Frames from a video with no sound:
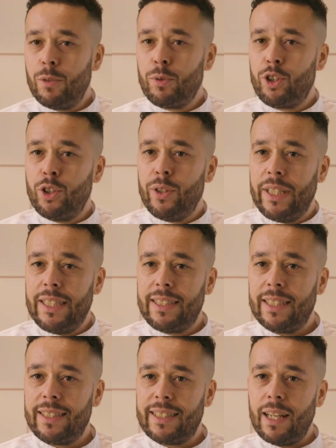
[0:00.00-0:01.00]
an opportunity
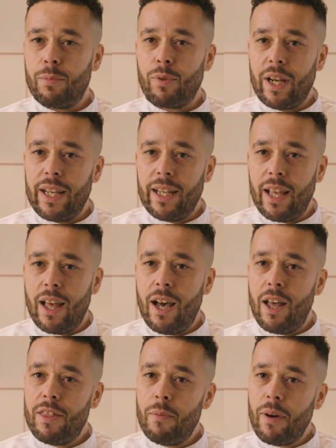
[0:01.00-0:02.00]
to celebrate
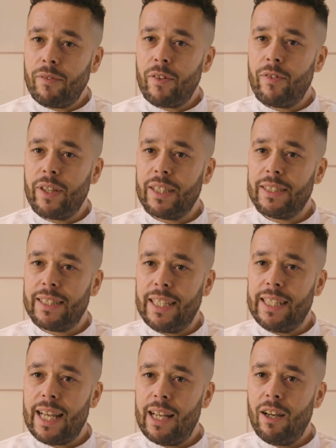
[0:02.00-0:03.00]
uh, the mother figures in our